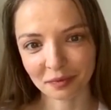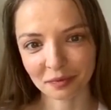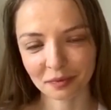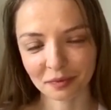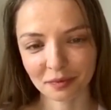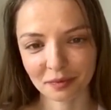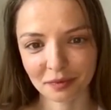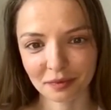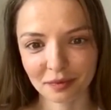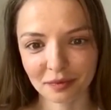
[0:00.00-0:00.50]

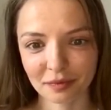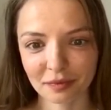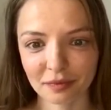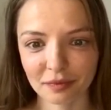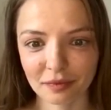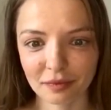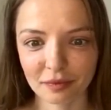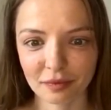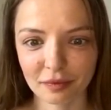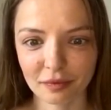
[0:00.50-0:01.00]

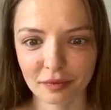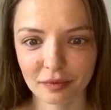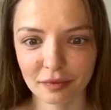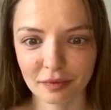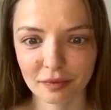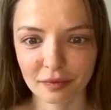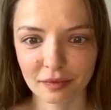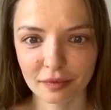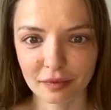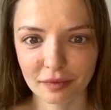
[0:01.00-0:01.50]

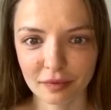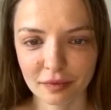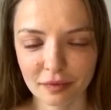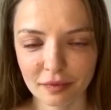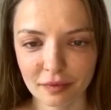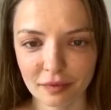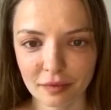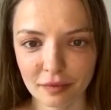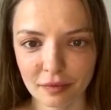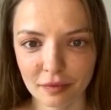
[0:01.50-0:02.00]

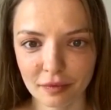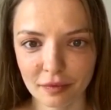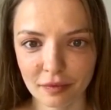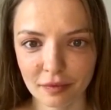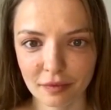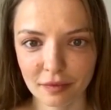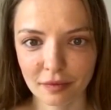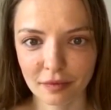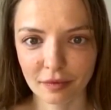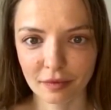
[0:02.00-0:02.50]

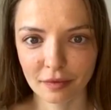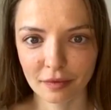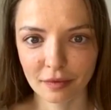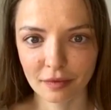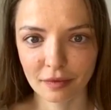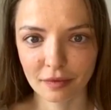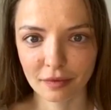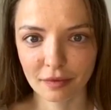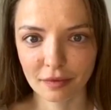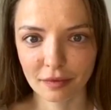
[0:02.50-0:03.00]

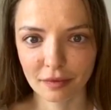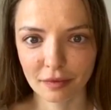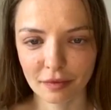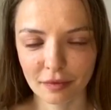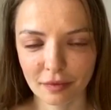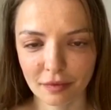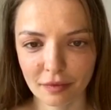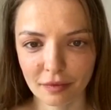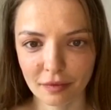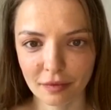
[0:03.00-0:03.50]

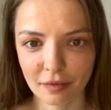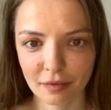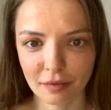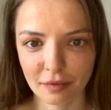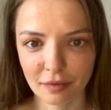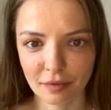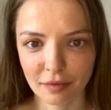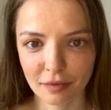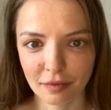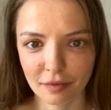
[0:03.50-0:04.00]

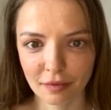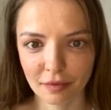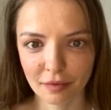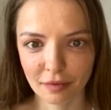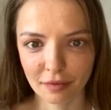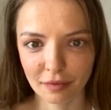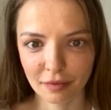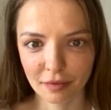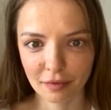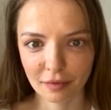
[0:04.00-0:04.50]

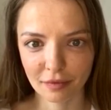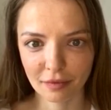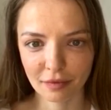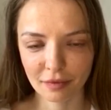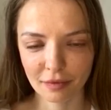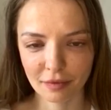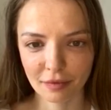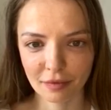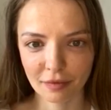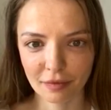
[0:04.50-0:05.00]

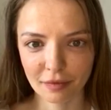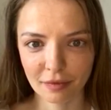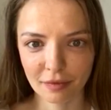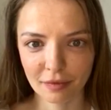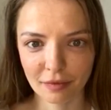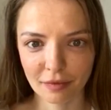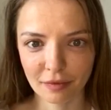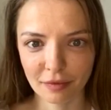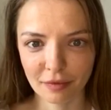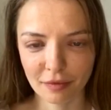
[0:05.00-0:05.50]

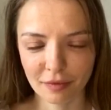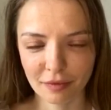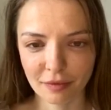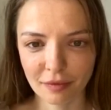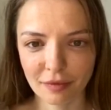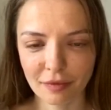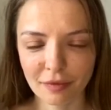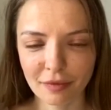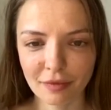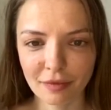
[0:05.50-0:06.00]

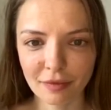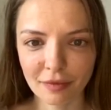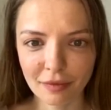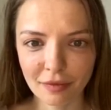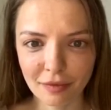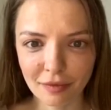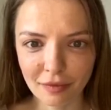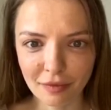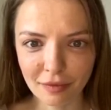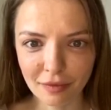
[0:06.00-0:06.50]

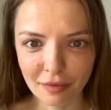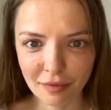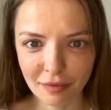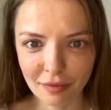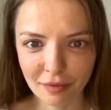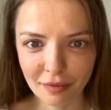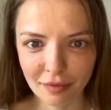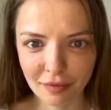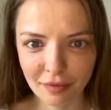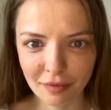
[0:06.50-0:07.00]

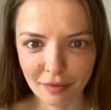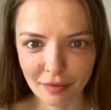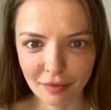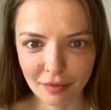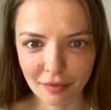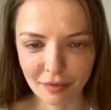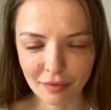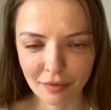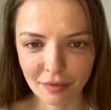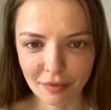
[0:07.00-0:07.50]

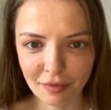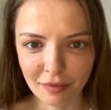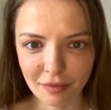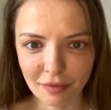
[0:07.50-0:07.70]
(silent)